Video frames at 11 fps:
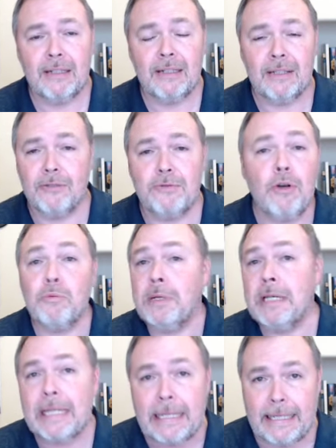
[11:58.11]
Uh, you don't
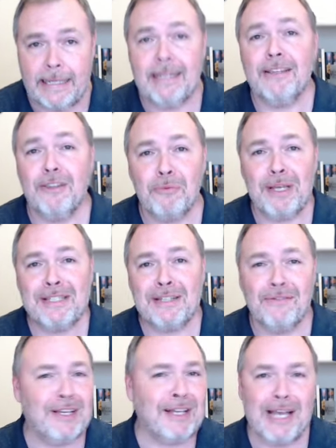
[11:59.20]
need the rest
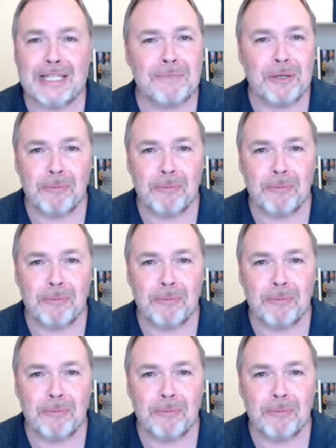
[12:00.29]
of the Cosmere